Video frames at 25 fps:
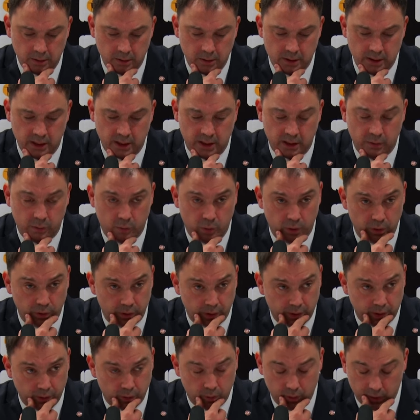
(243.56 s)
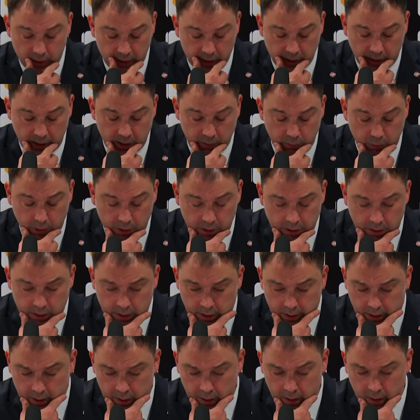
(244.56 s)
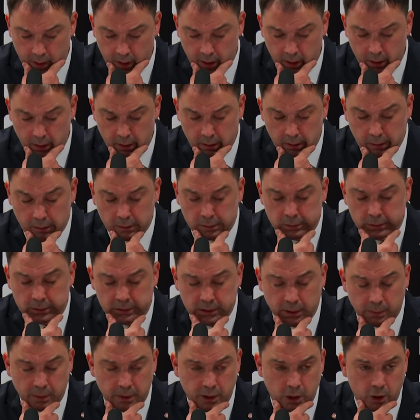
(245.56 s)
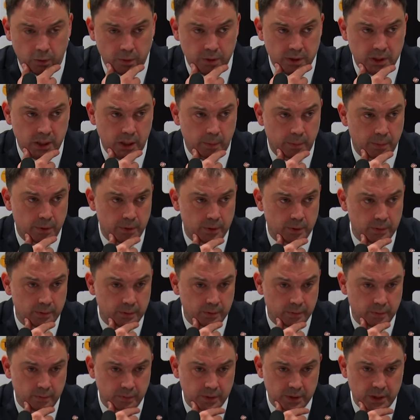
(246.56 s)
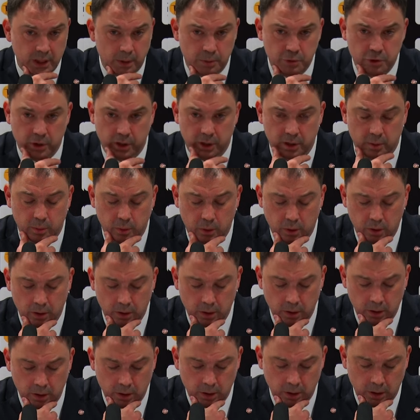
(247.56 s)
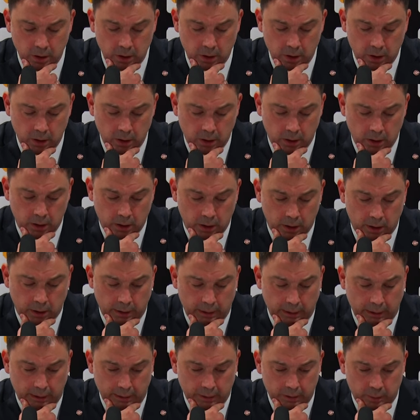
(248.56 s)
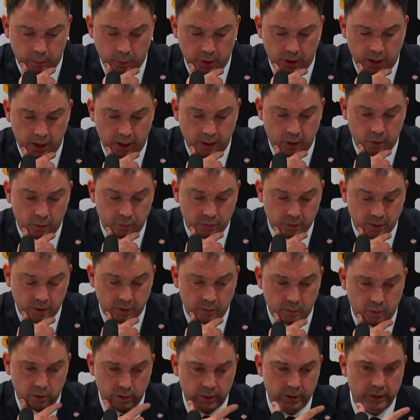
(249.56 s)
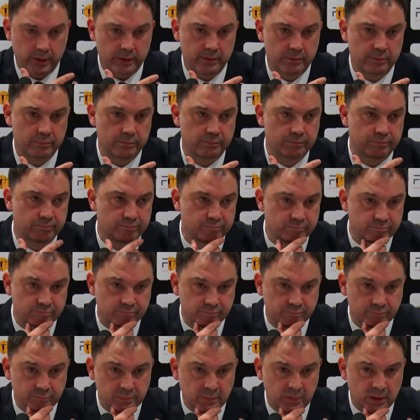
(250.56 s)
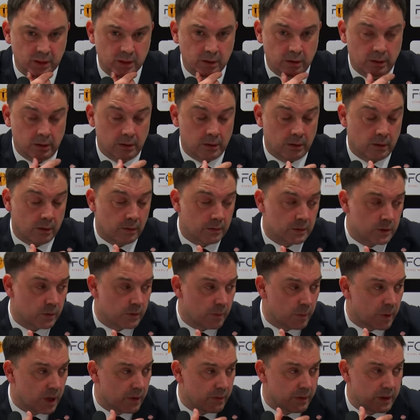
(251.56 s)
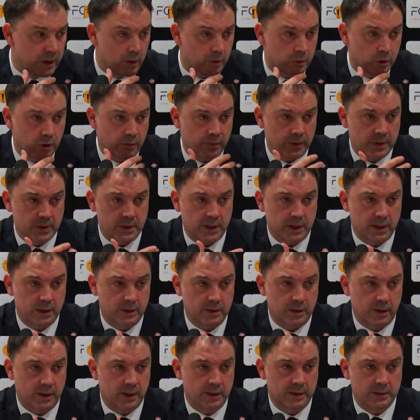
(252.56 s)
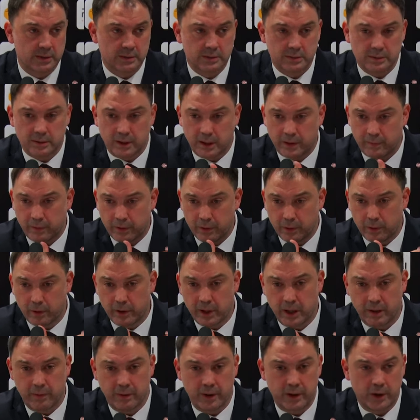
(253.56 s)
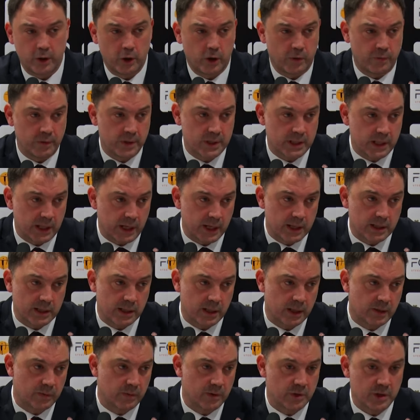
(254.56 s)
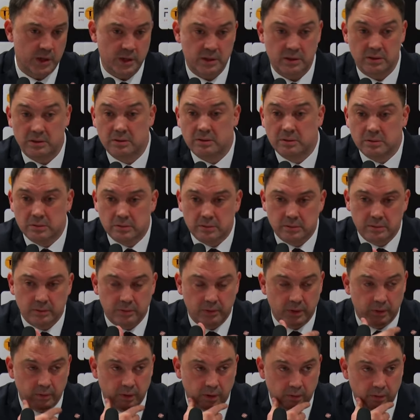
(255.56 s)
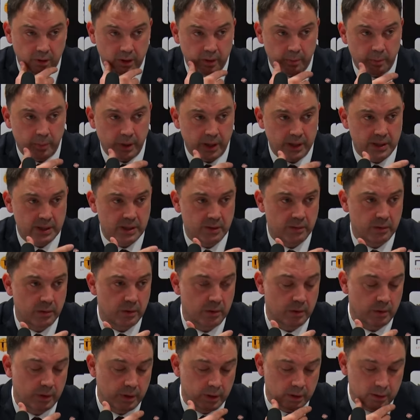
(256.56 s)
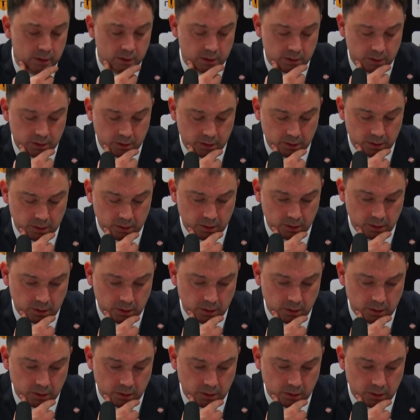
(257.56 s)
second quarter, somehow we stop share the ball. And the beginning of third quarter, so we play without offense, like we don't have any offense, any set. We were very passive, and